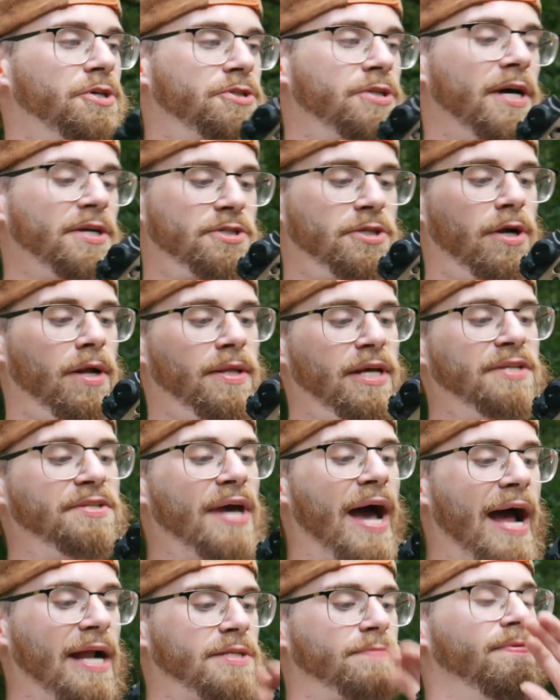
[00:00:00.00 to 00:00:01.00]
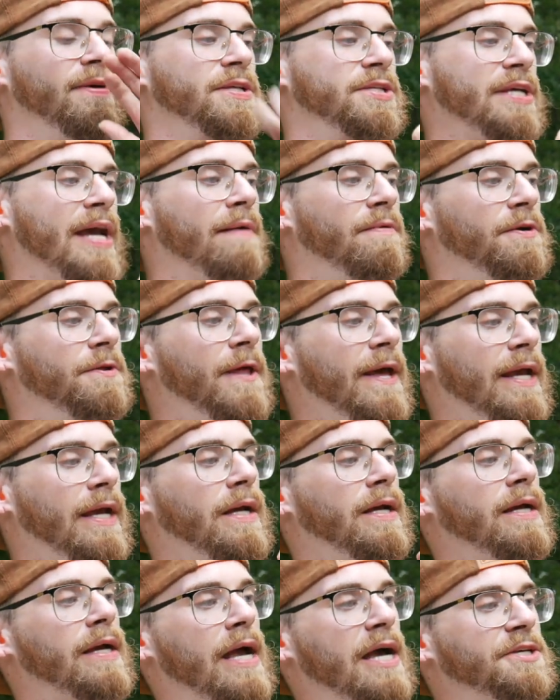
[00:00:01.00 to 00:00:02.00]
touching on the attachments,
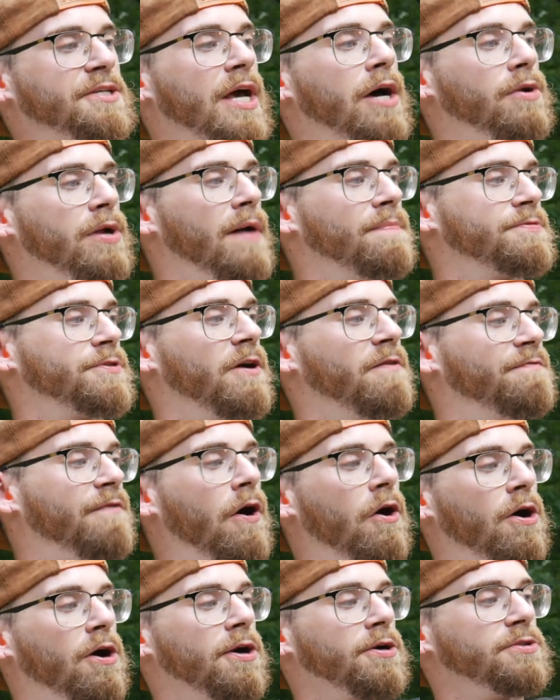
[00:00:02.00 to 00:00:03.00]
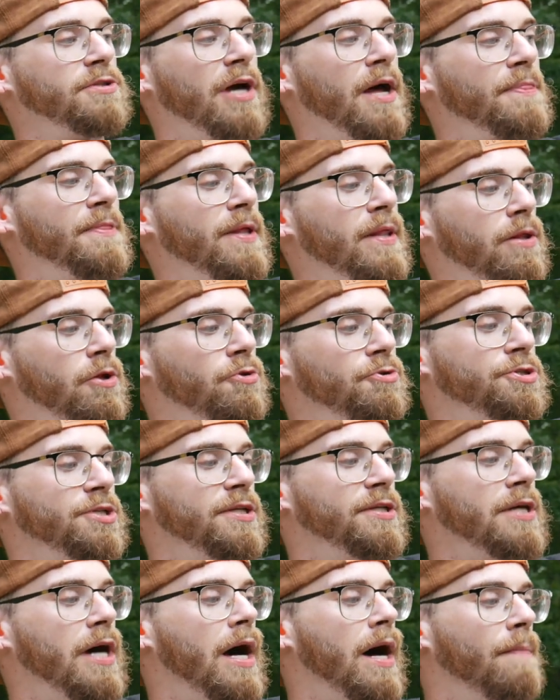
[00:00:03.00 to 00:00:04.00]
everything has held up so far, nothing
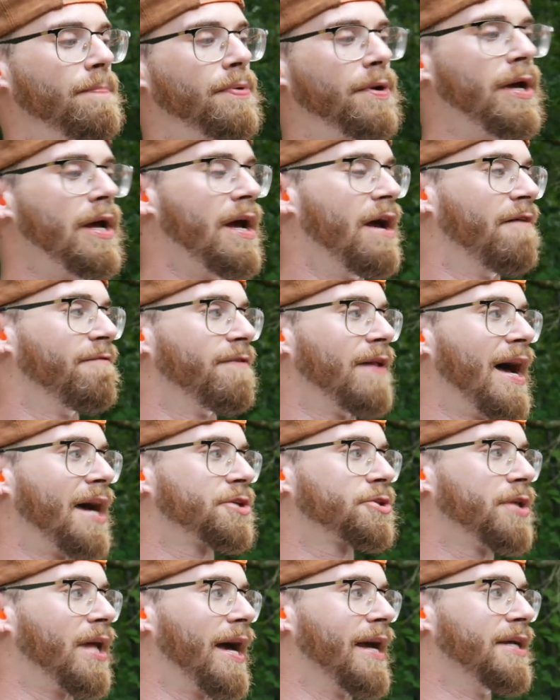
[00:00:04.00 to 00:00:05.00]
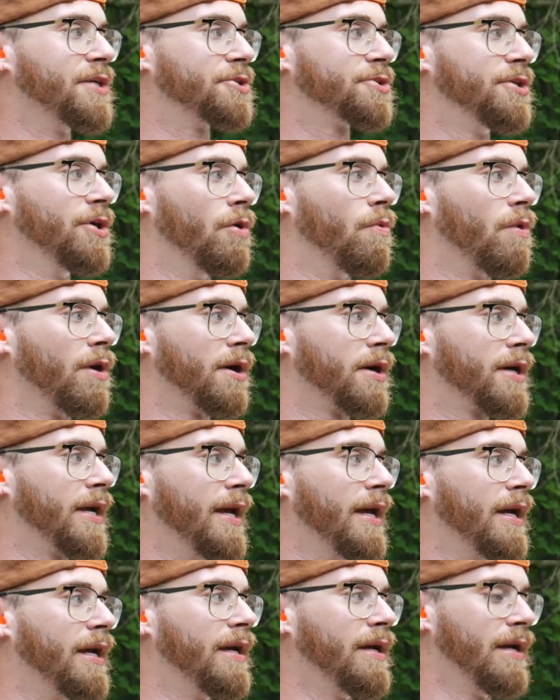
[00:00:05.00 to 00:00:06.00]
loosened up. Flashlight is still
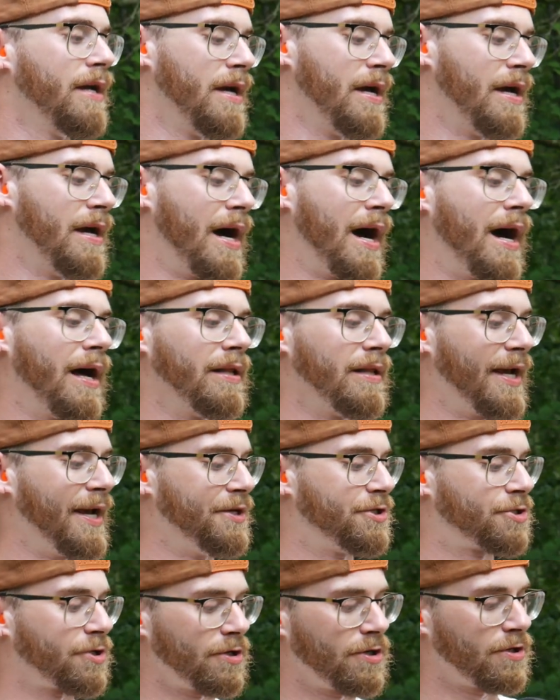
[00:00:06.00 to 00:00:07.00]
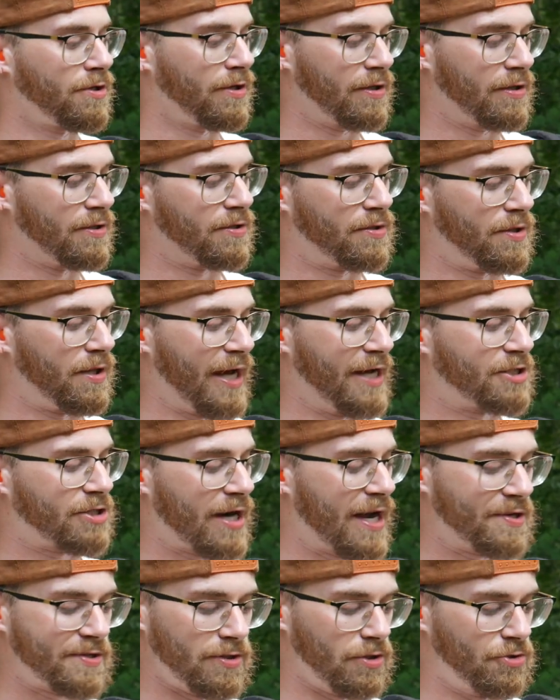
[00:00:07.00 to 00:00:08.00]
working. Laser
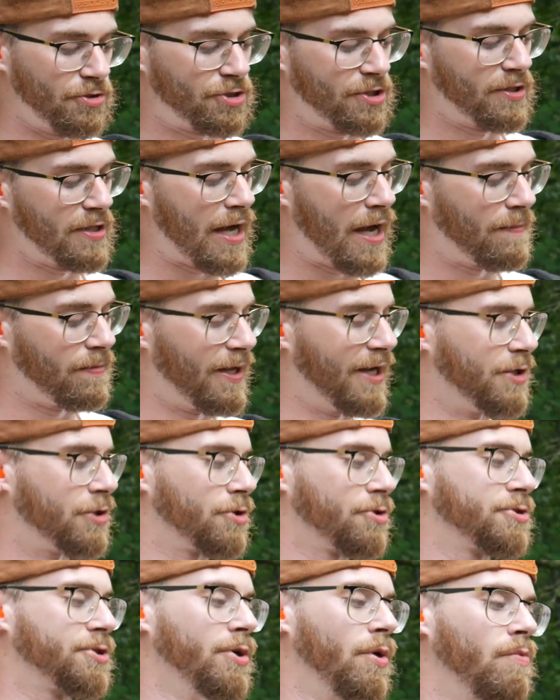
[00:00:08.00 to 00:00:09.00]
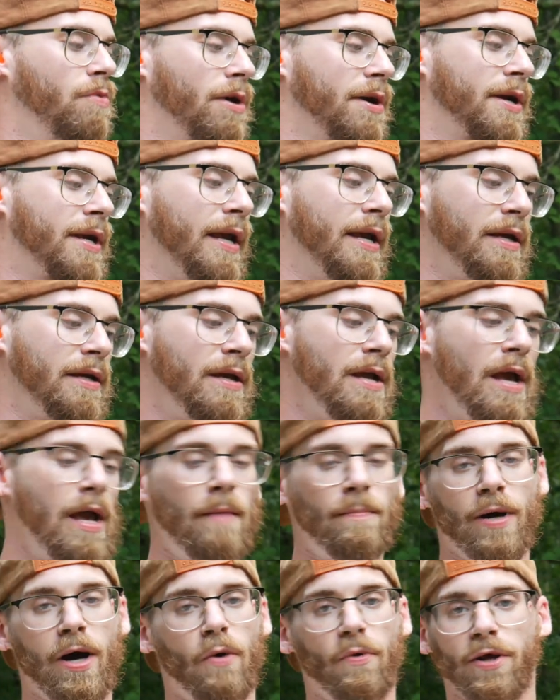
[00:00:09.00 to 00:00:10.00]
hasn't loosened up, laser's still working,
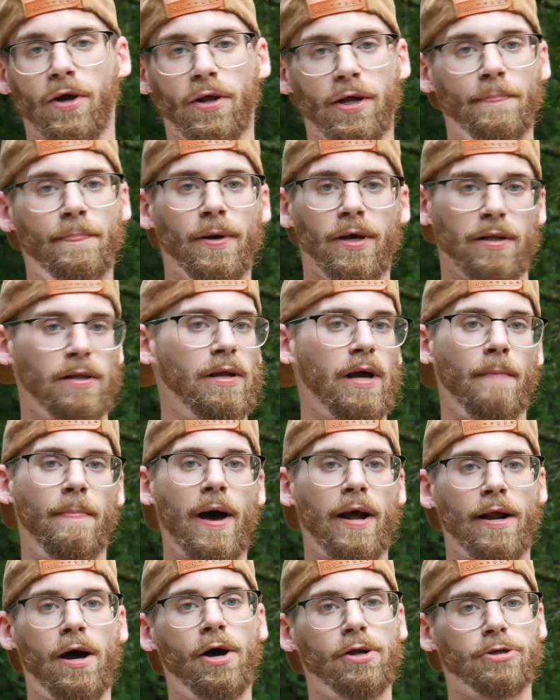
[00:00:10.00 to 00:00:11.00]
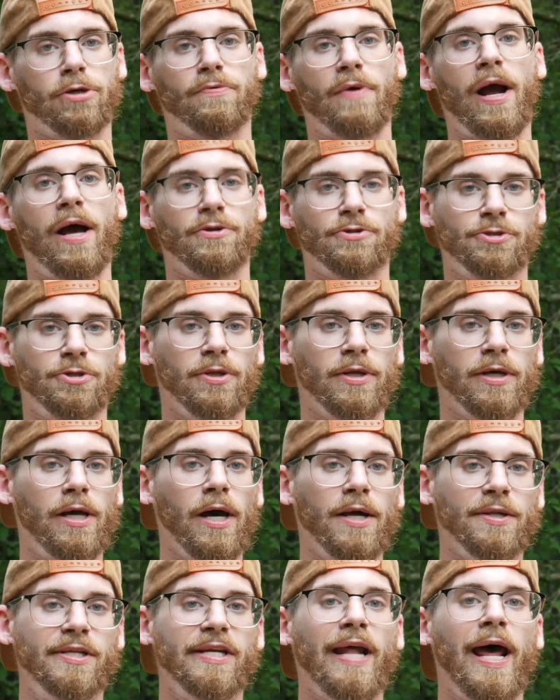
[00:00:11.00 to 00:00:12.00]
but we only put about 100 rounds to the
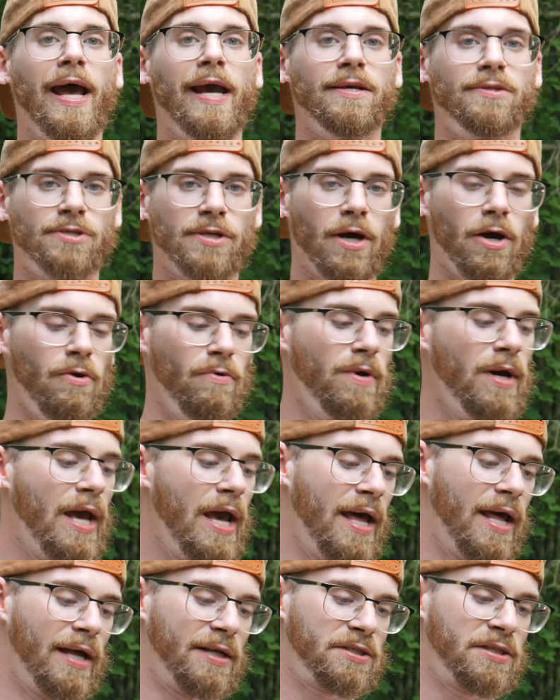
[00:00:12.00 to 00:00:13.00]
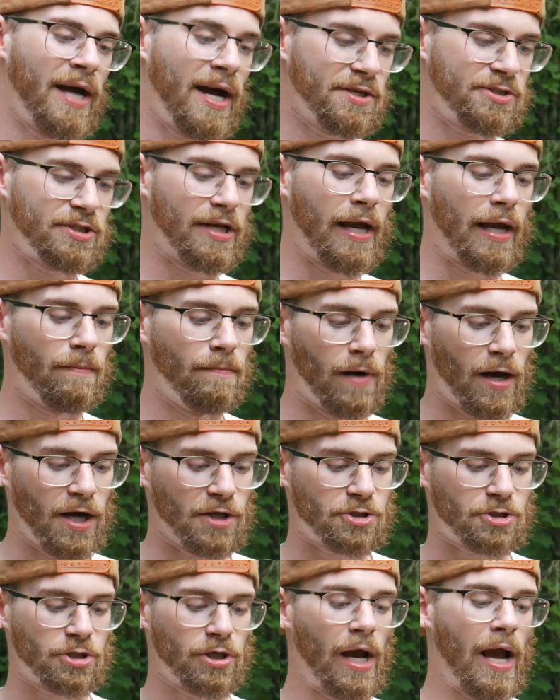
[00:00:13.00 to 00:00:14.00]
gun today, so that's not saying
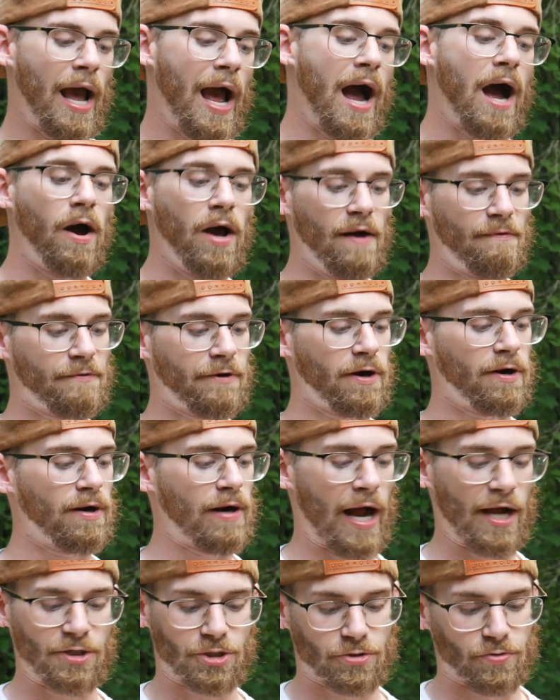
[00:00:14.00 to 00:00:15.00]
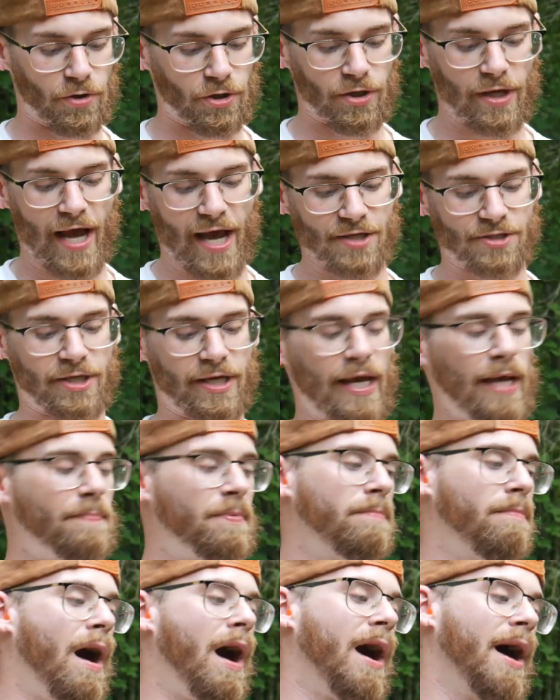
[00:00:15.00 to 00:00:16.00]
much. However, I just want you guys to keep
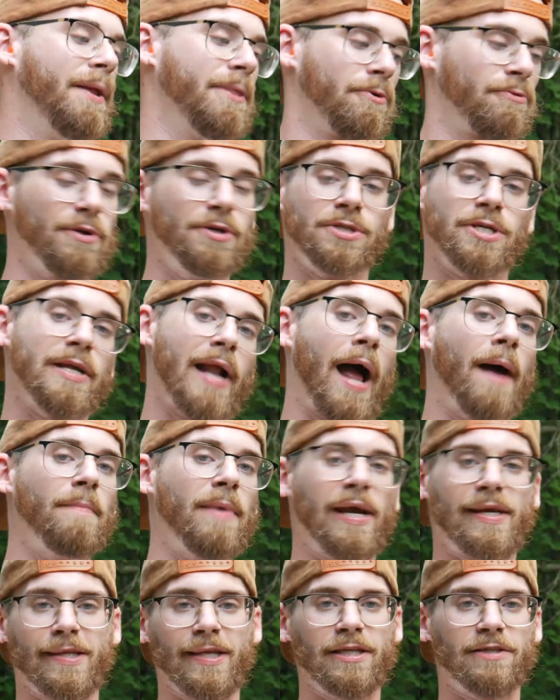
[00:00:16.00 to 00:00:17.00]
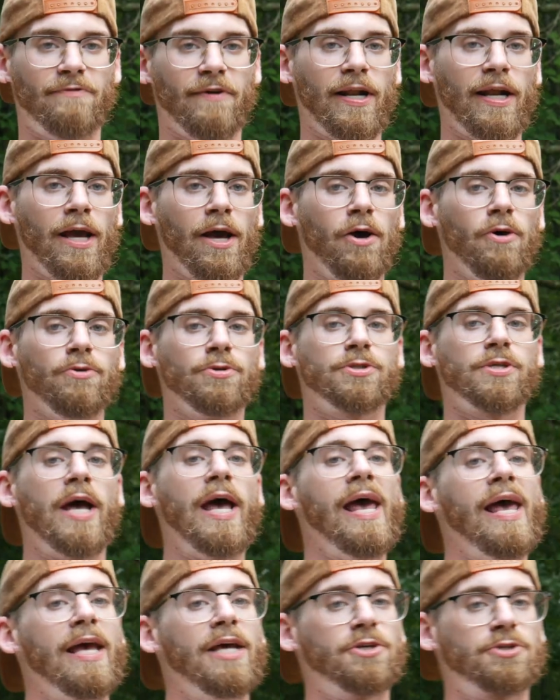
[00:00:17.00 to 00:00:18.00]
in mind, the reason I make these videos
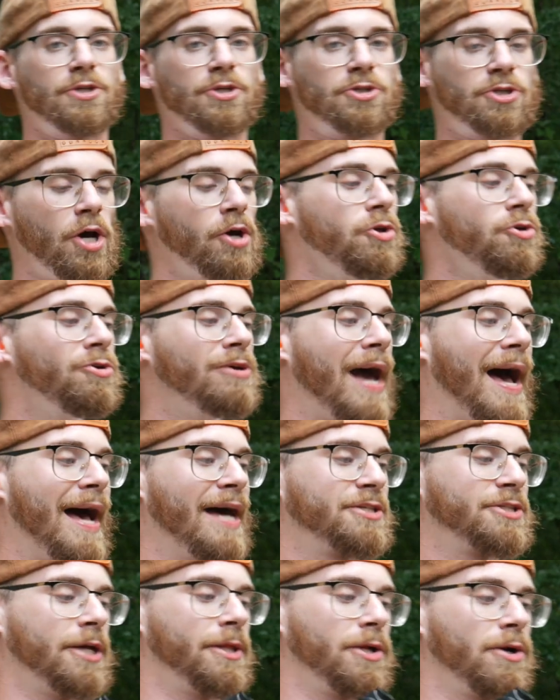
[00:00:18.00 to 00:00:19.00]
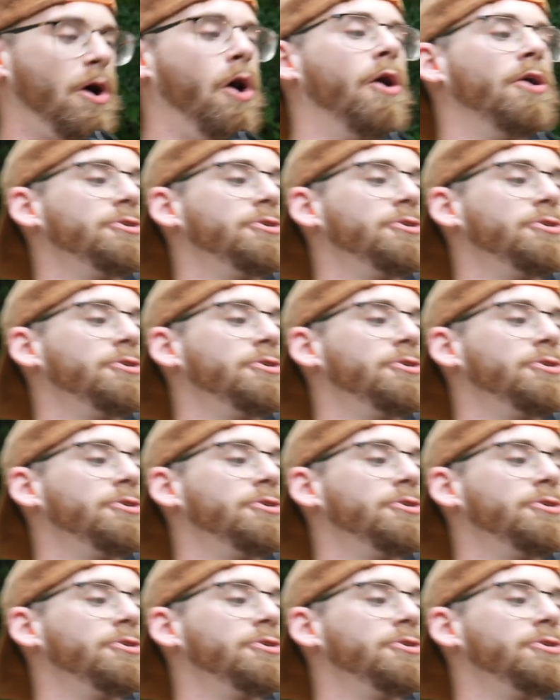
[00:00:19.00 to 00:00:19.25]
is to show you guys that there are